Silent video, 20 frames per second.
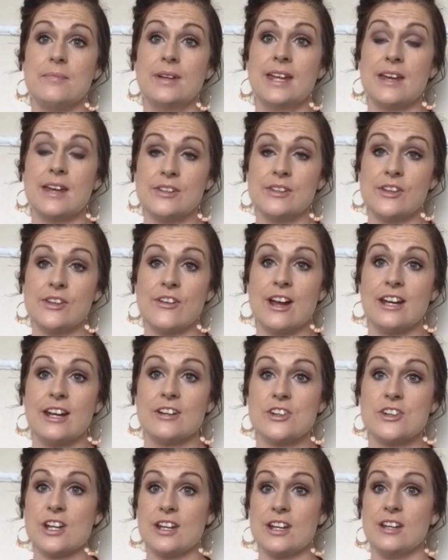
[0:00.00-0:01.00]
given their
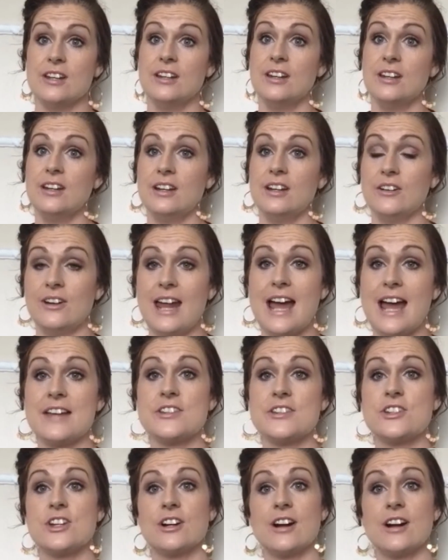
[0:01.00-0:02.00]
energy, you know,
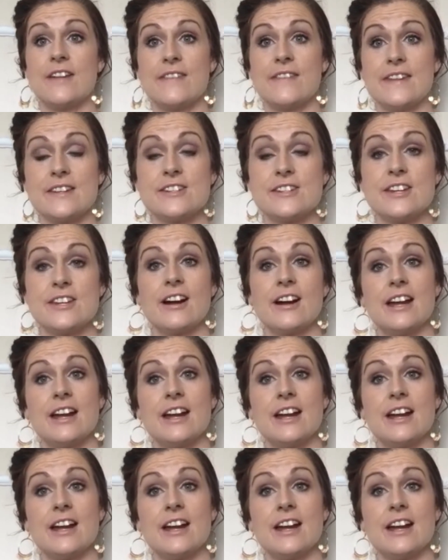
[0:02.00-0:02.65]
last year and this year.